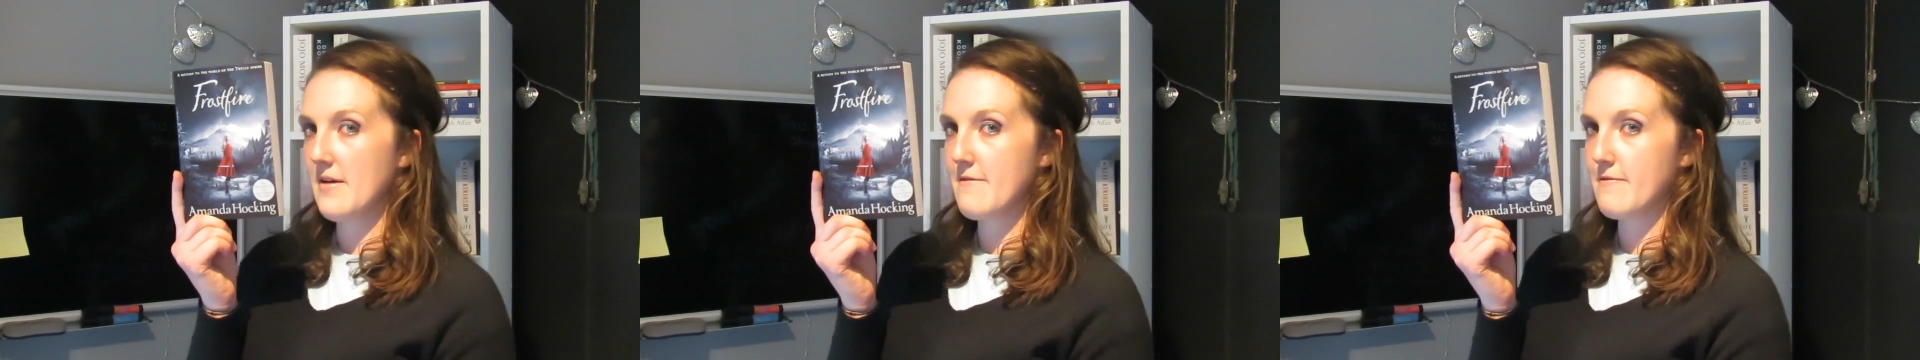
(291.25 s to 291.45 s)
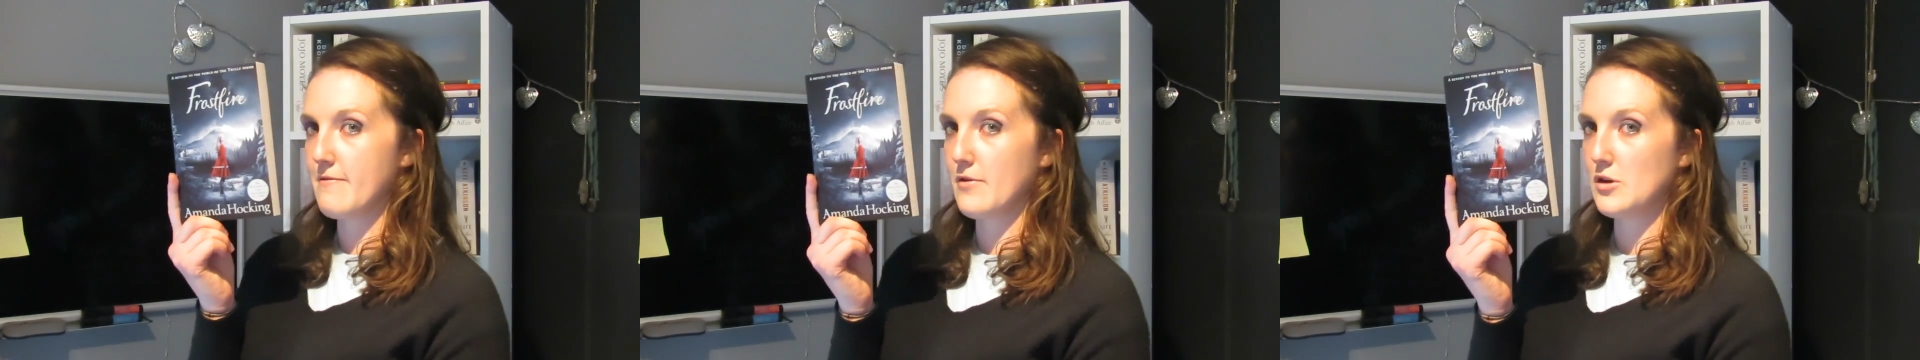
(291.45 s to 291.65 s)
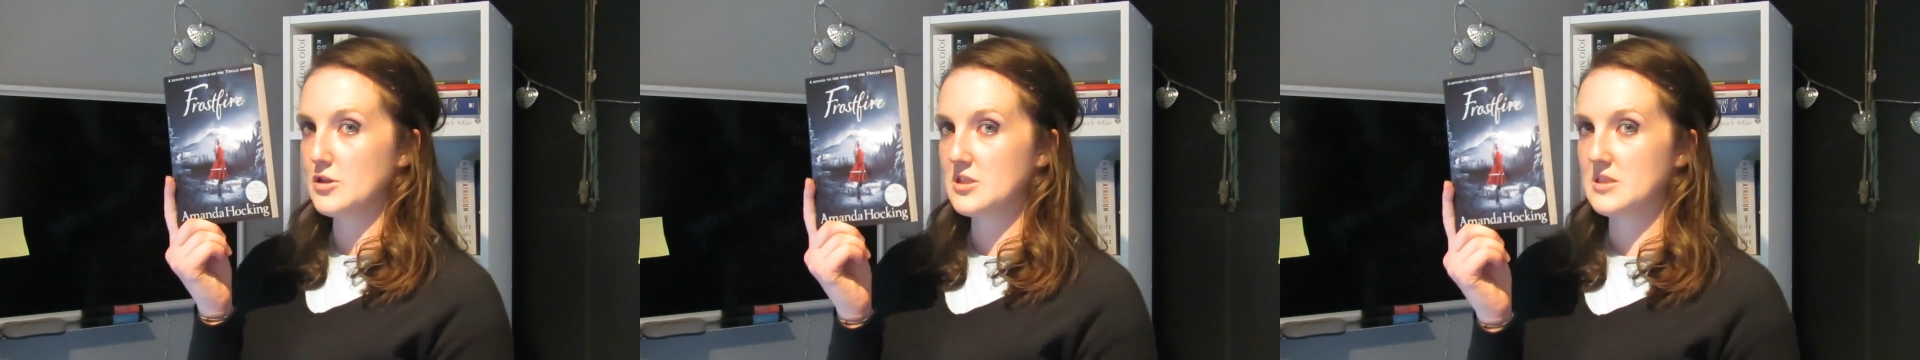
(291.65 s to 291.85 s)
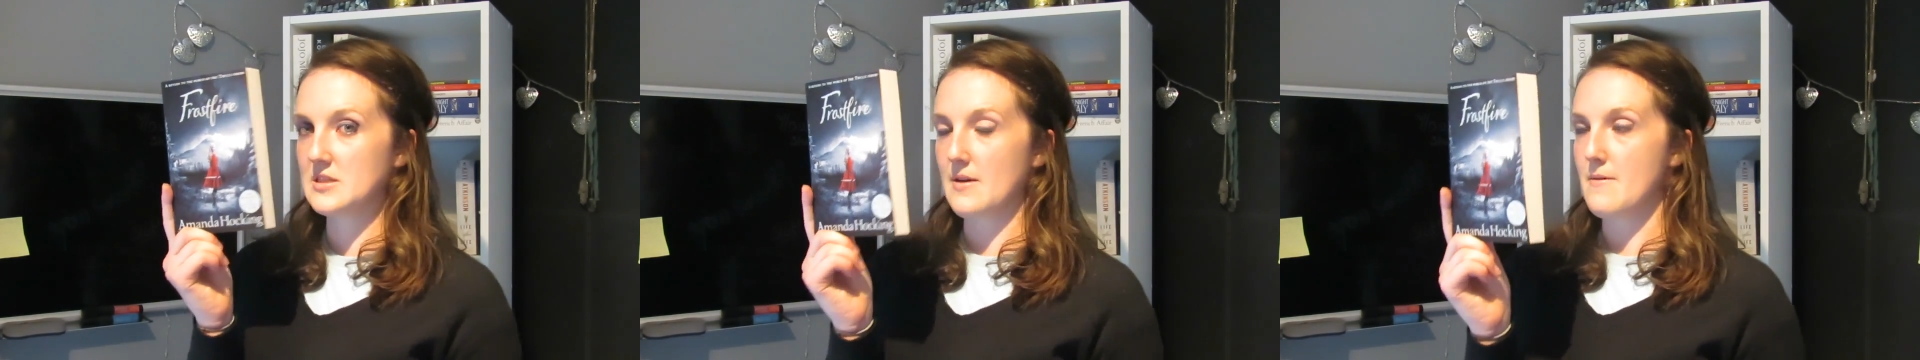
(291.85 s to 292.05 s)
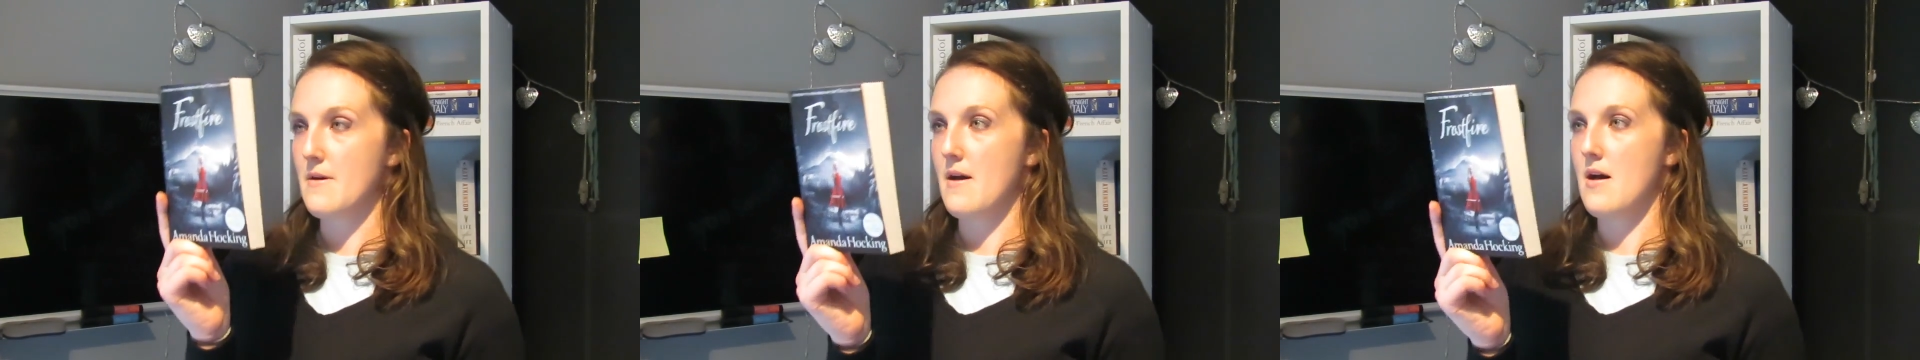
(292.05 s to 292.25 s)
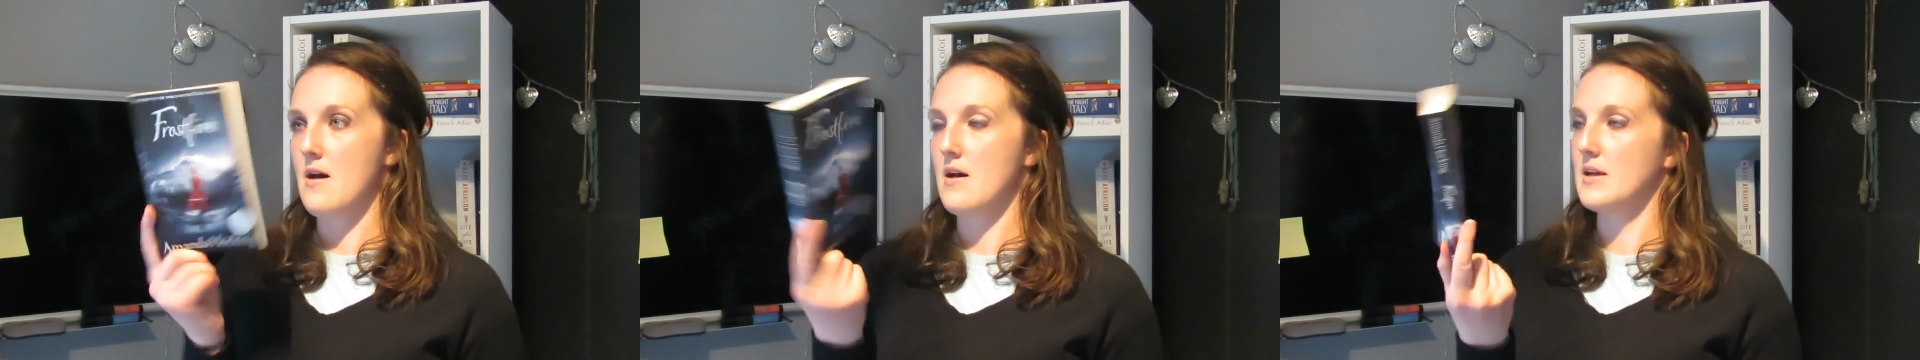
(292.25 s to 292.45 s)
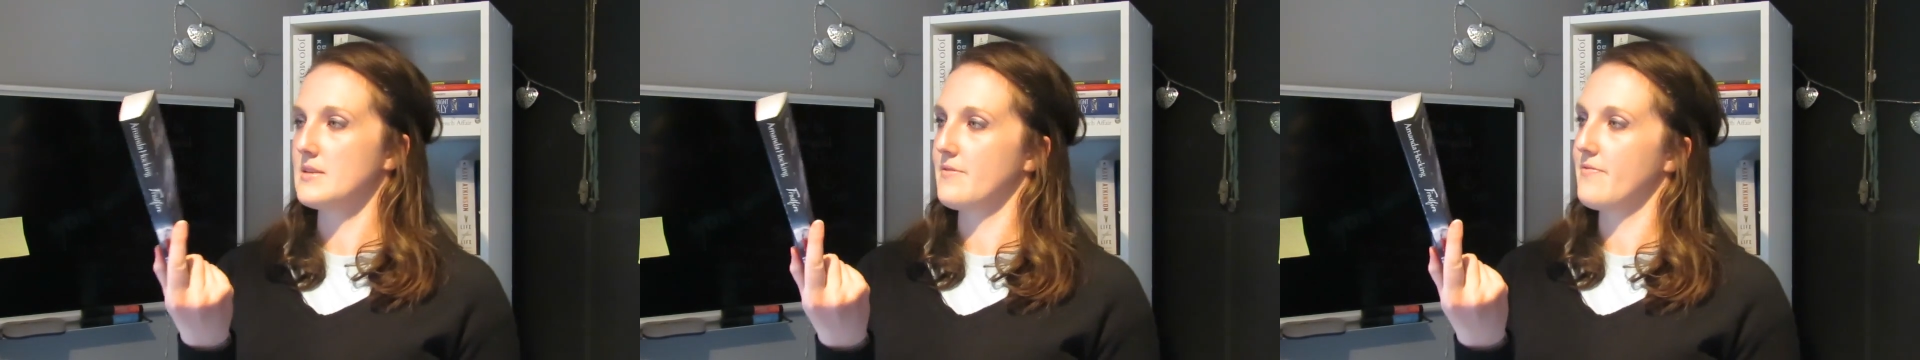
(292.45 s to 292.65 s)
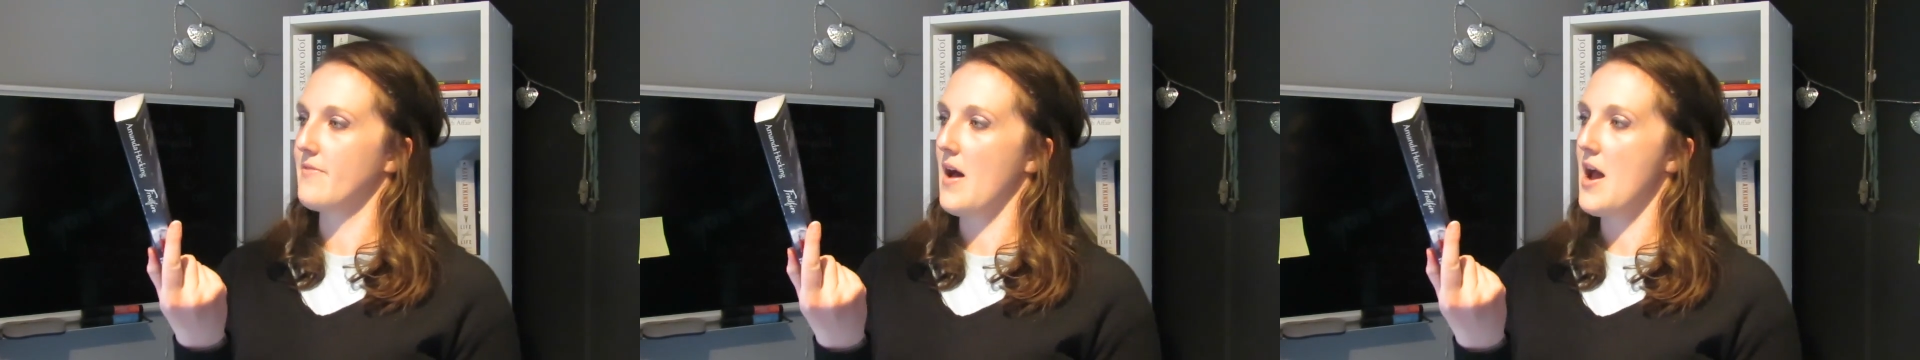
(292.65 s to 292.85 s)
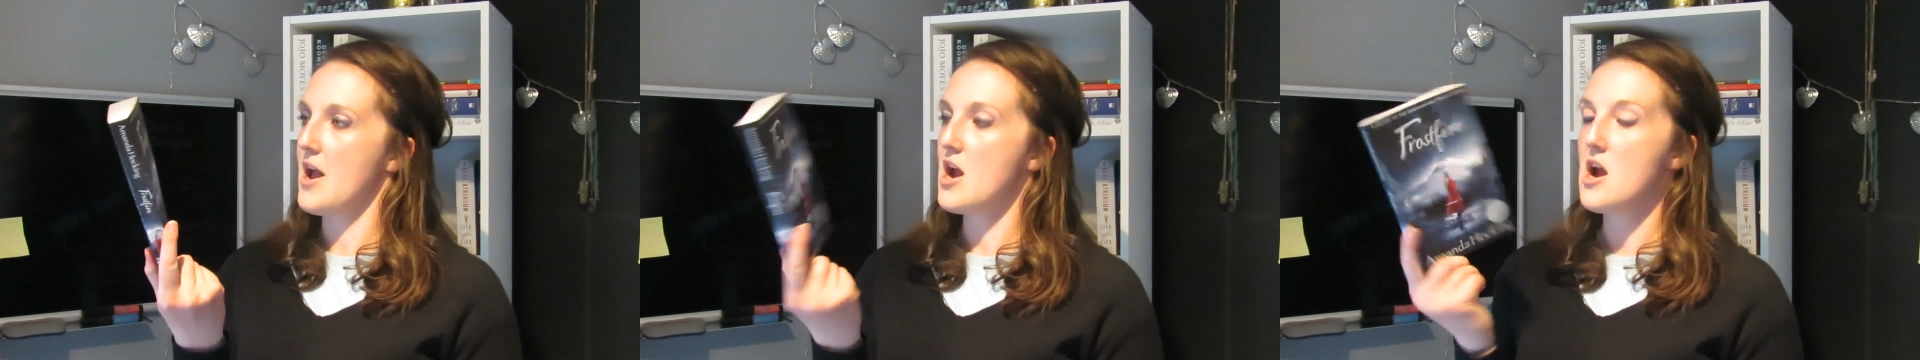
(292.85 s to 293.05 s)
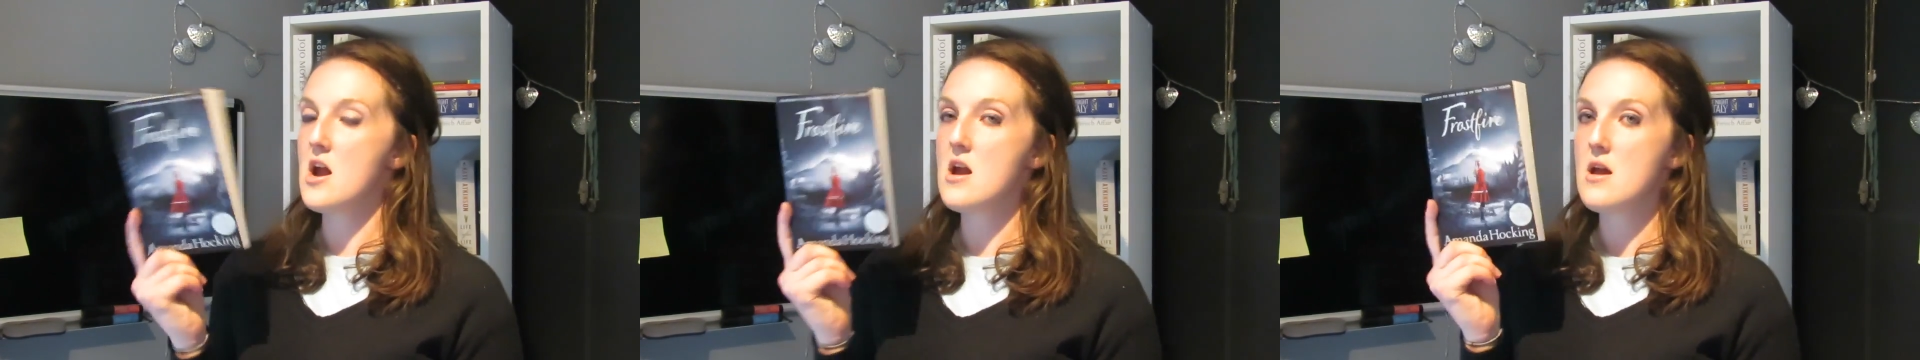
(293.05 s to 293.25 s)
Frost as Fire.